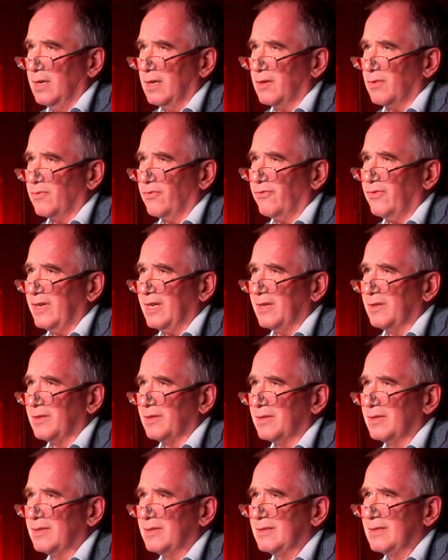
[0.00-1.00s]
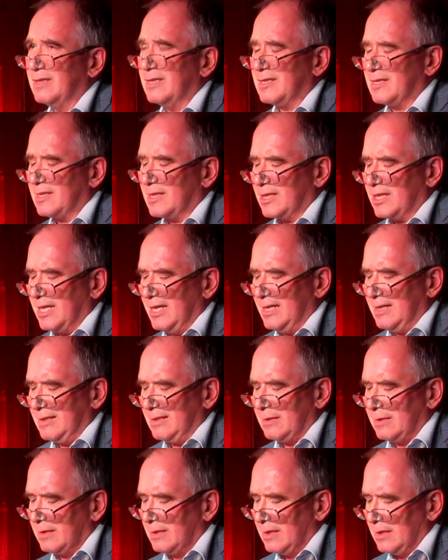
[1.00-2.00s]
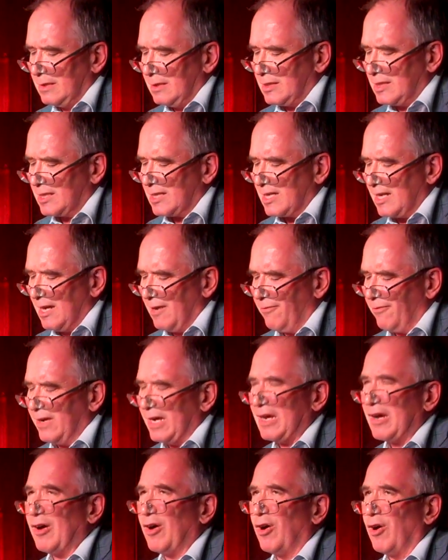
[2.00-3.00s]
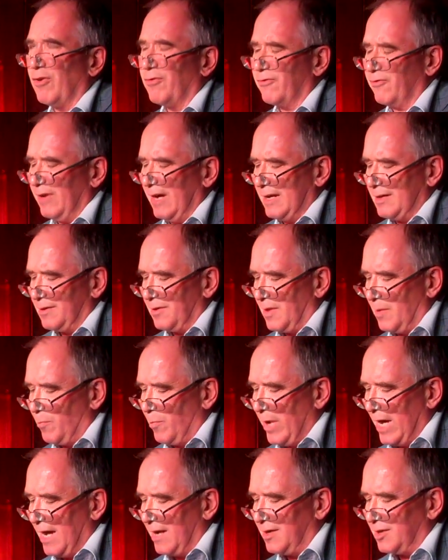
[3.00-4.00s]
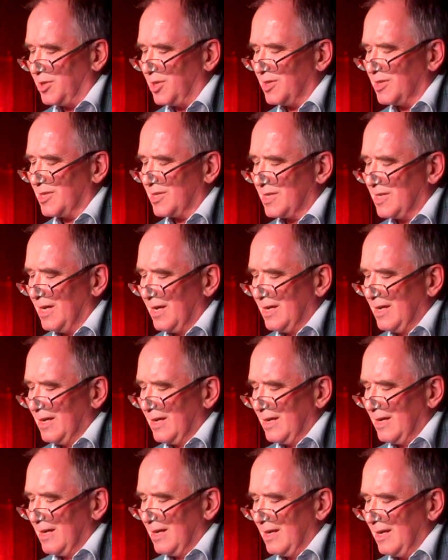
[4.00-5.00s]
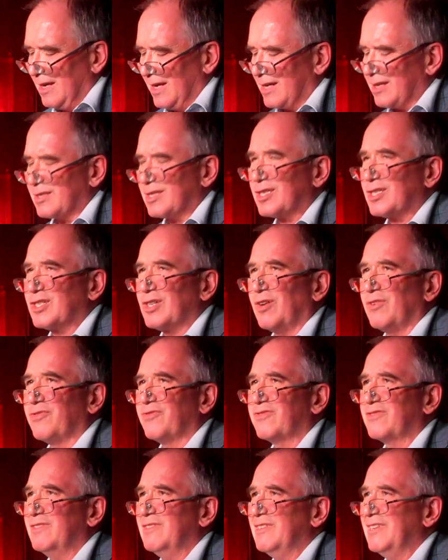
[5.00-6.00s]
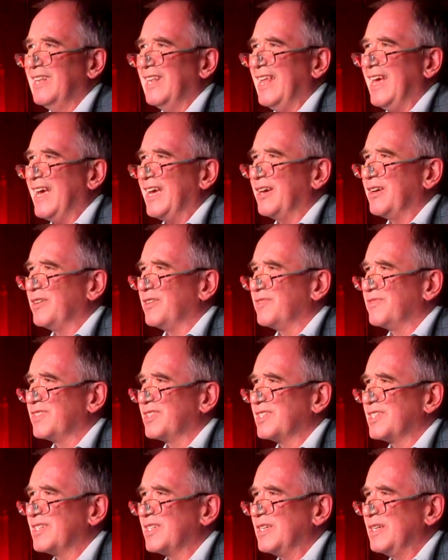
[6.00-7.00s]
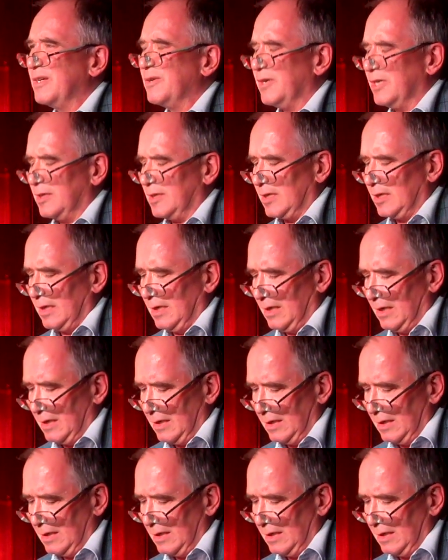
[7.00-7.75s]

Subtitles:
He could feel his skin sloughing off under the bandages like a soft layer of suet.